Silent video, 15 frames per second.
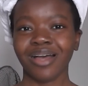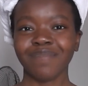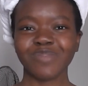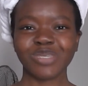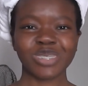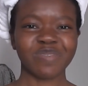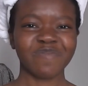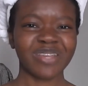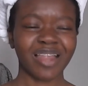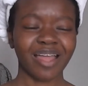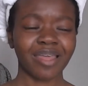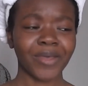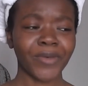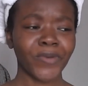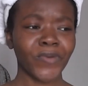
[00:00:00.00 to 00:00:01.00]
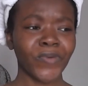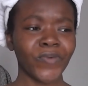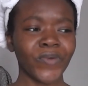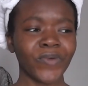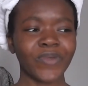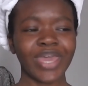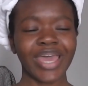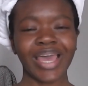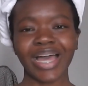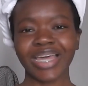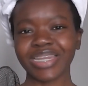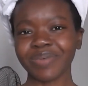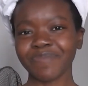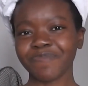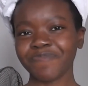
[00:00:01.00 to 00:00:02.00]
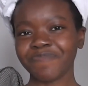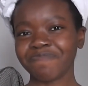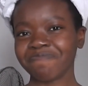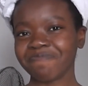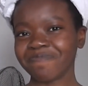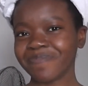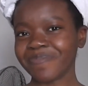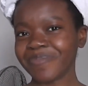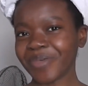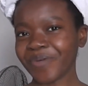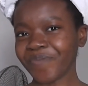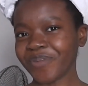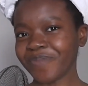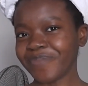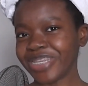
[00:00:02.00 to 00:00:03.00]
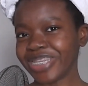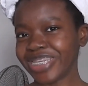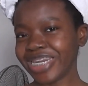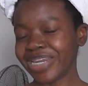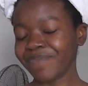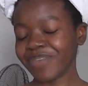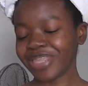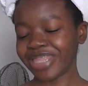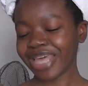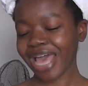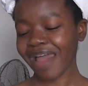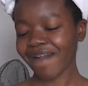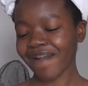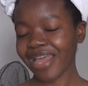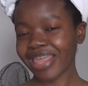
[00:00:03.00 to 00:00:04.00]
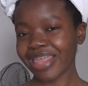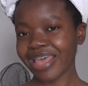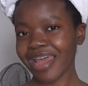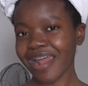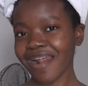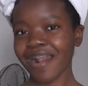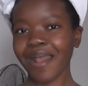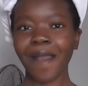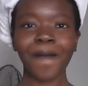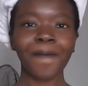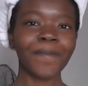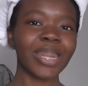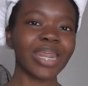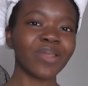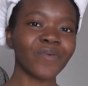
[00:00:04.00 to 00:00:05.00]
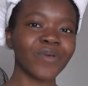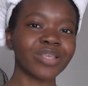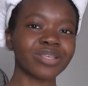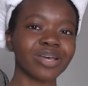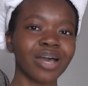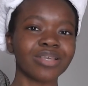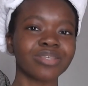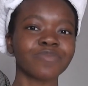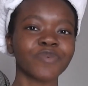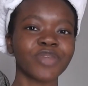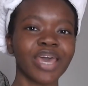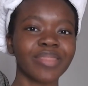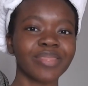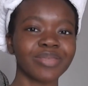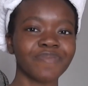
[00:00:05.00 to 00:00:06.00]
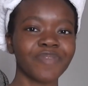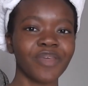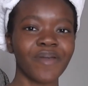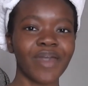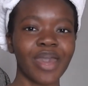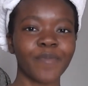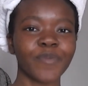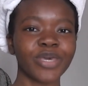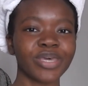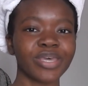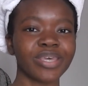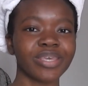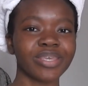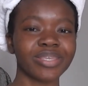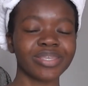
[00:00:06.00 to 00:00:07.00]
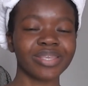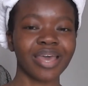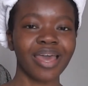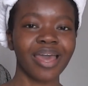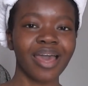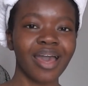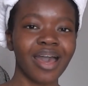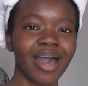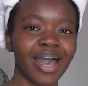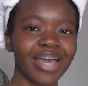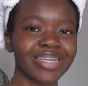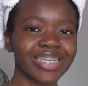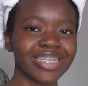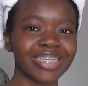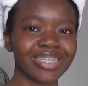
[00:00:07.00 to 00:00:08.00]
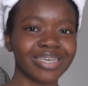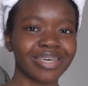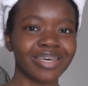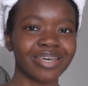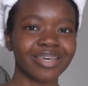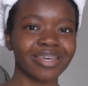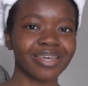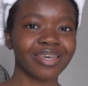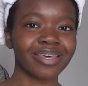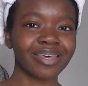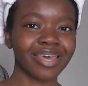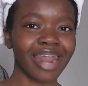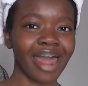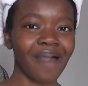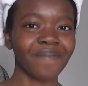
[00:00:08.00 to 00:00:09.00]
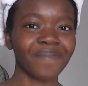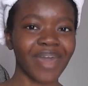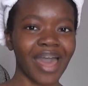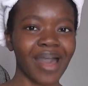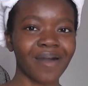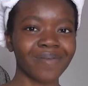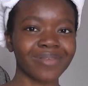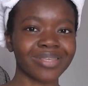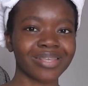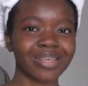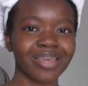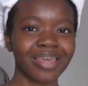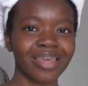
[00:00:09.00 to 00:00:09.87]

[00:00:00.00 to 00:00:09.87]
I'm just gonna be like, oh, okay, I don't, don't wanna be dealing with that right there. But anyways, guys, I'm gonna end this video here because I need to get out of the house.